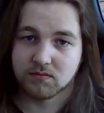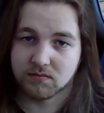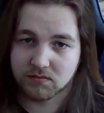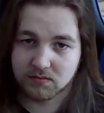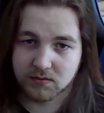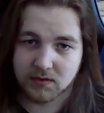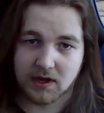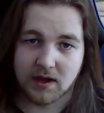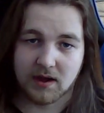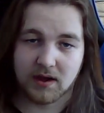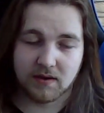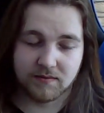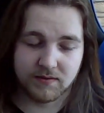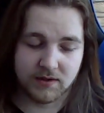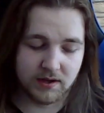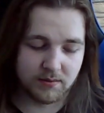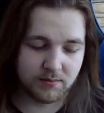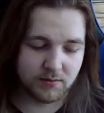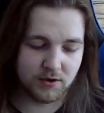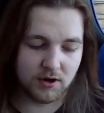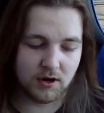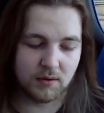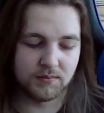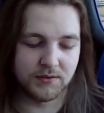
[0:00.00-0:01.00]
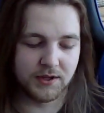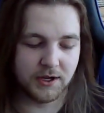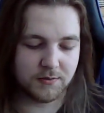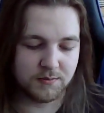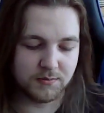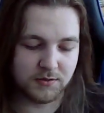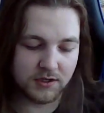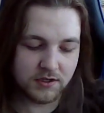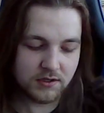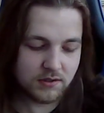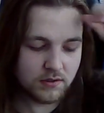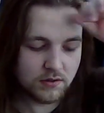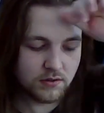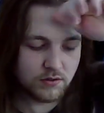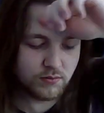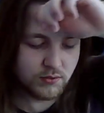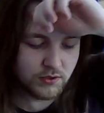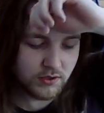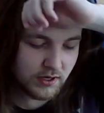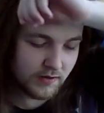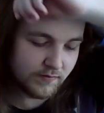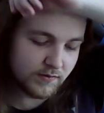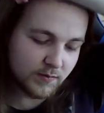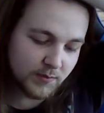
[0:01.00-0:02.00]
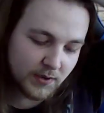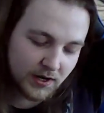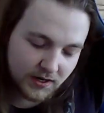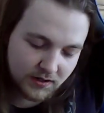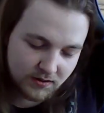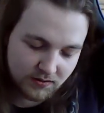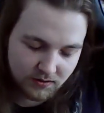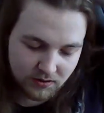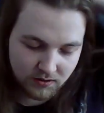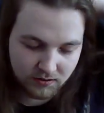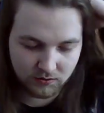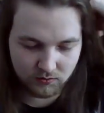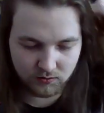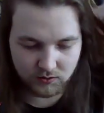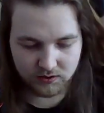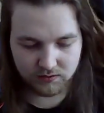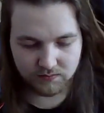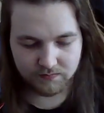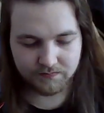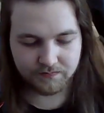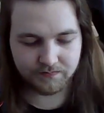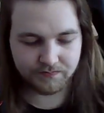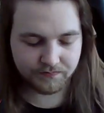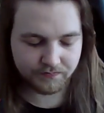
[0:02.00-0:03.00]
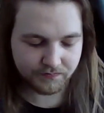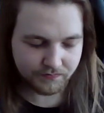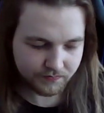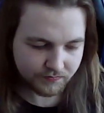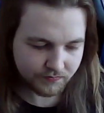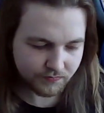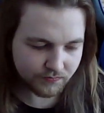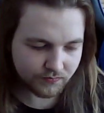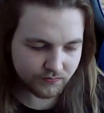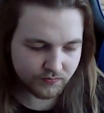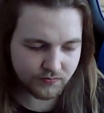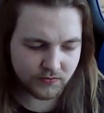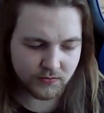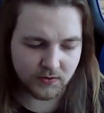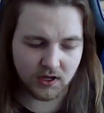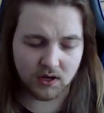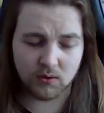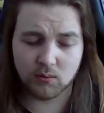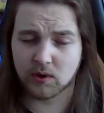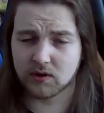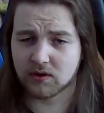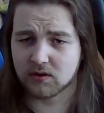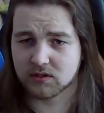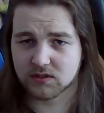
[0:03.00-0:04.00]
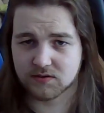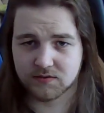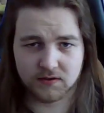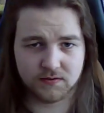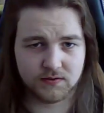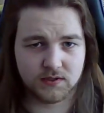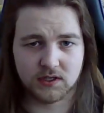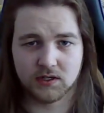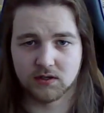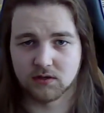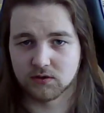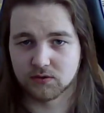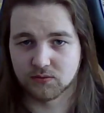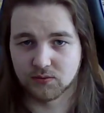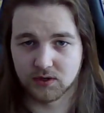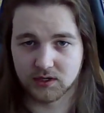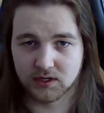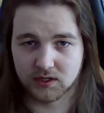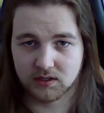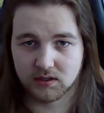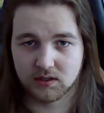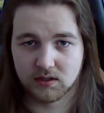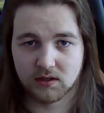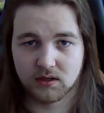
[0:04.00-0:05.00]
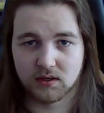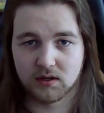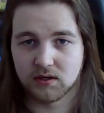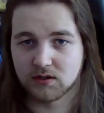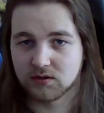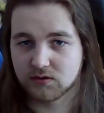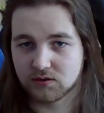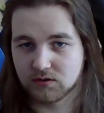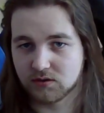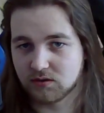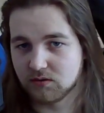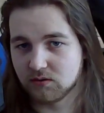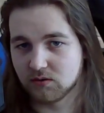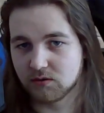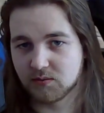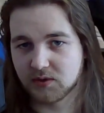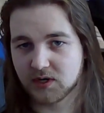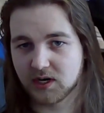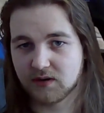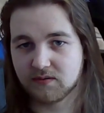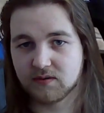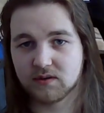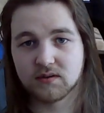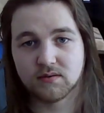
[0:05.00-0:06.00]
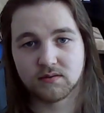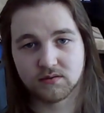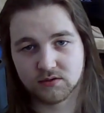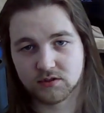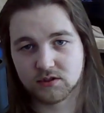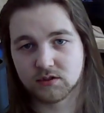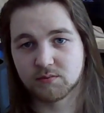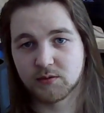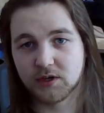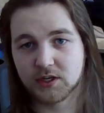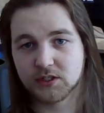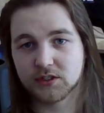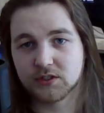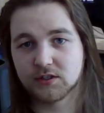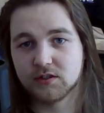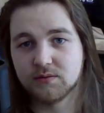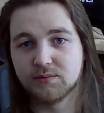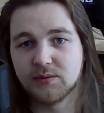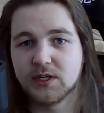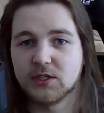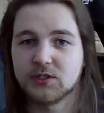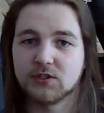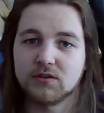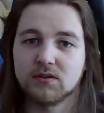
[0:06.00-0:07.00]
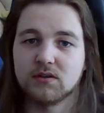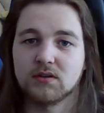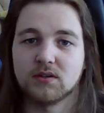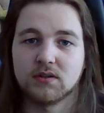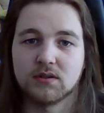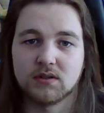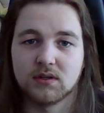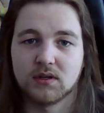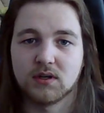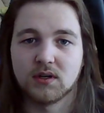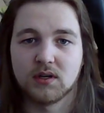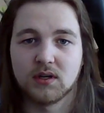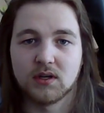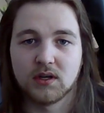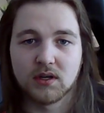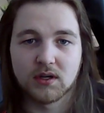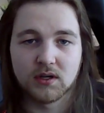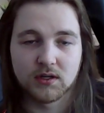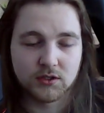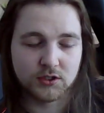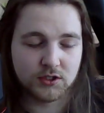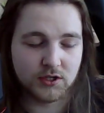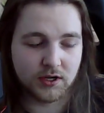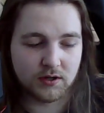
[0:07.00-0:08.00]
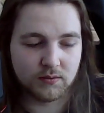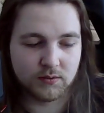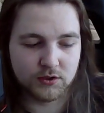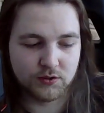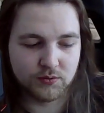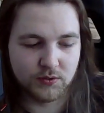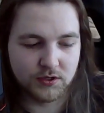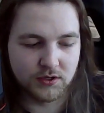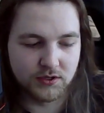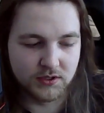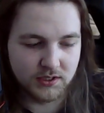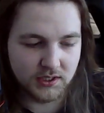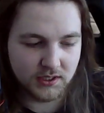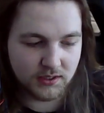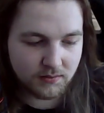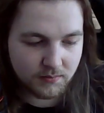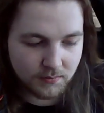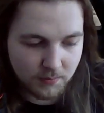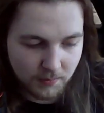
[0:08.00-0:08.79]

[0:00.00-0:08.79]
have that problem like me, you will have to buy the longer one. Whether it's 15 or 20, 2 or whatever, just make sure you measure and check which one you need.